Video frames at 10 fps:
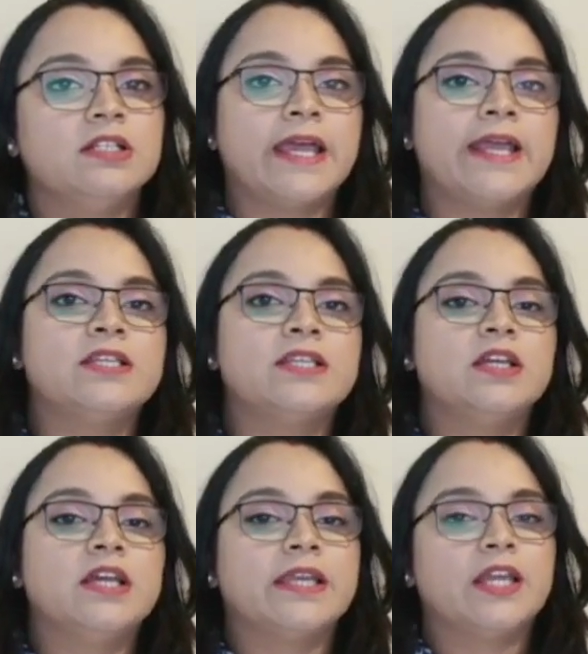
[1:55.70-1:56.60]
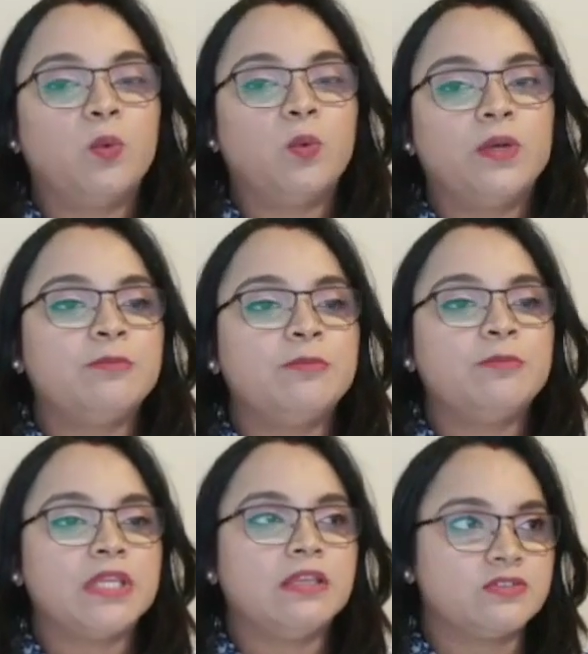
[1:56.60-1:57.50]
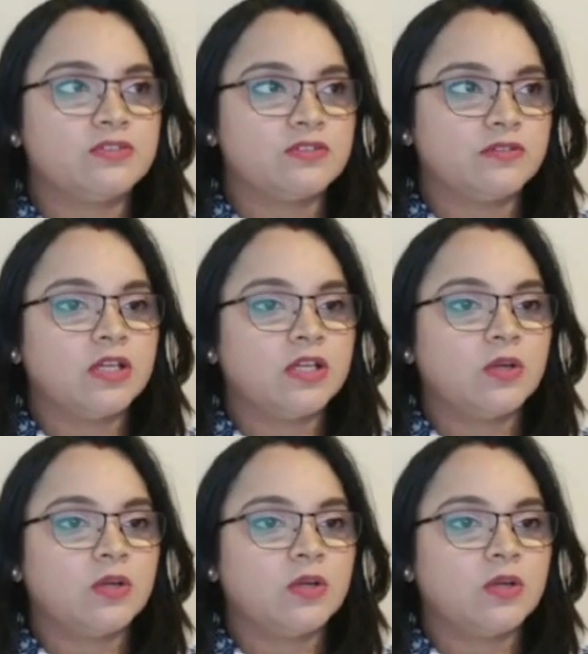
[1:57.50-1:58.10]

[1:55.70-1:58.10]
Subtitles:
and can only be driven